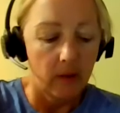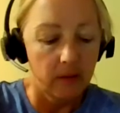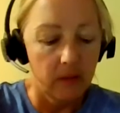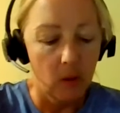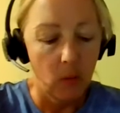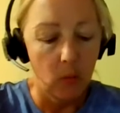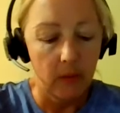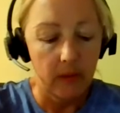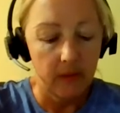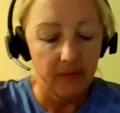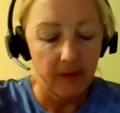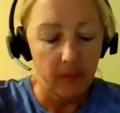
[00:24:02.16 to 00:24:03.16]

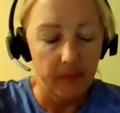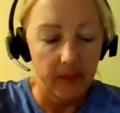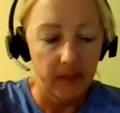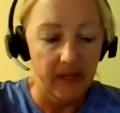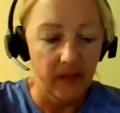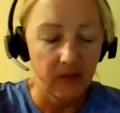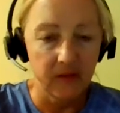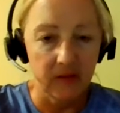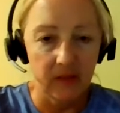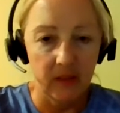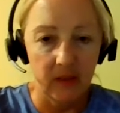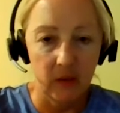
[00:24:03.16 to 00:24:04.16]
in therapy and
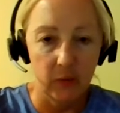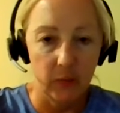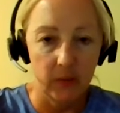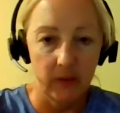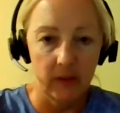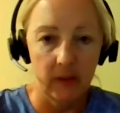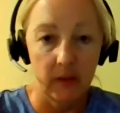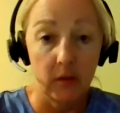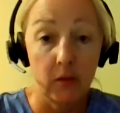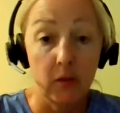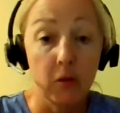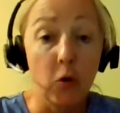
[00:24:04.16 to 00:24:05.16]
counseling, you're
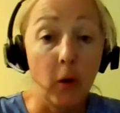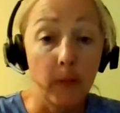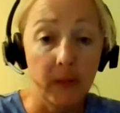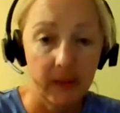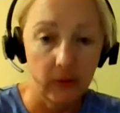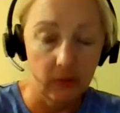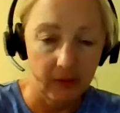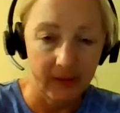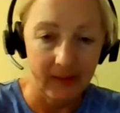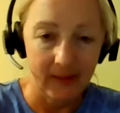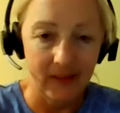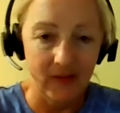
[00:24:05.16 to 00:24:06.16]

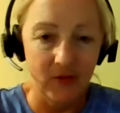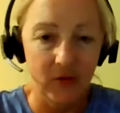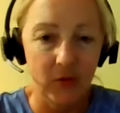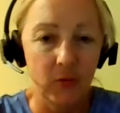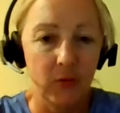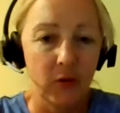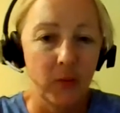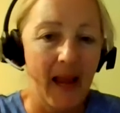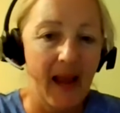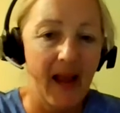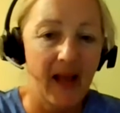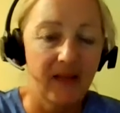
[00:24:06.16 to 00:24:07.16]
looking into your
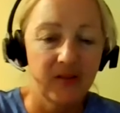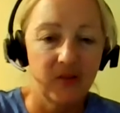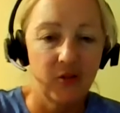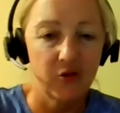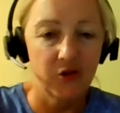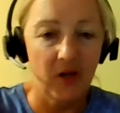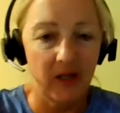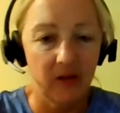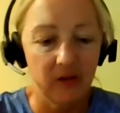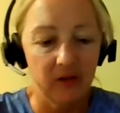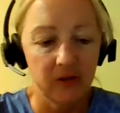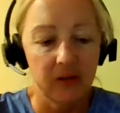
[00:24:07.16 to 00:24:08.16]
past and your
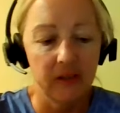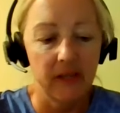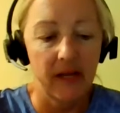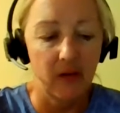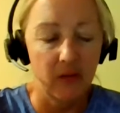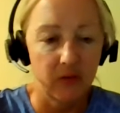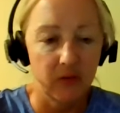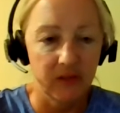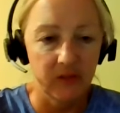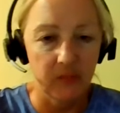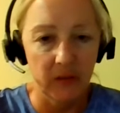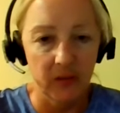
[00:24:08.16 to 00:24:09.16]
childhood and how those
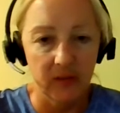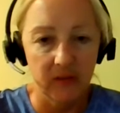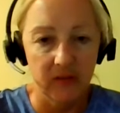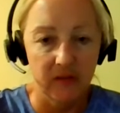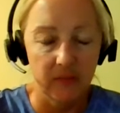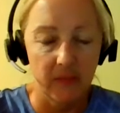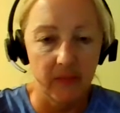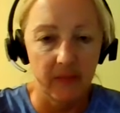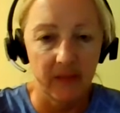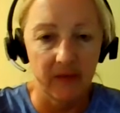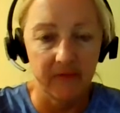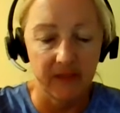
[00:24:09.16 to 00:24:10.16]
experiences may
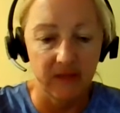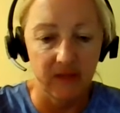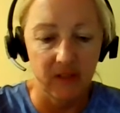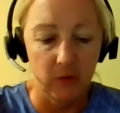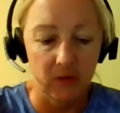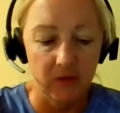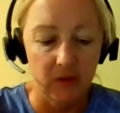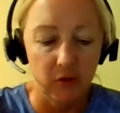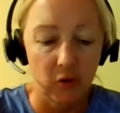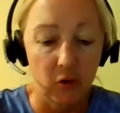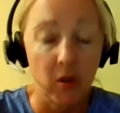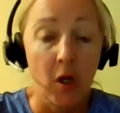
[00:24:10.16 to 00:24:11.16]
be affecting you as an
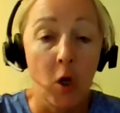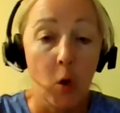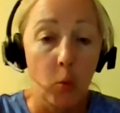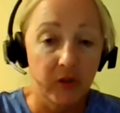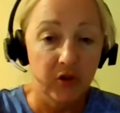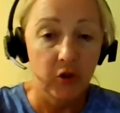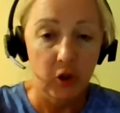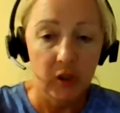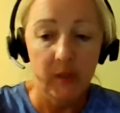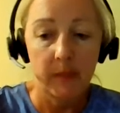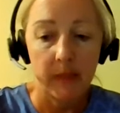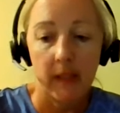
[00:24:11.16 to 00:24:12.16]
adult, which
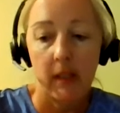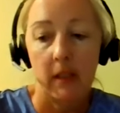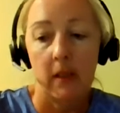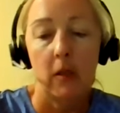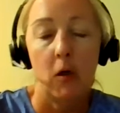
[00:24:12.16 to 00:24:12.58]
could be,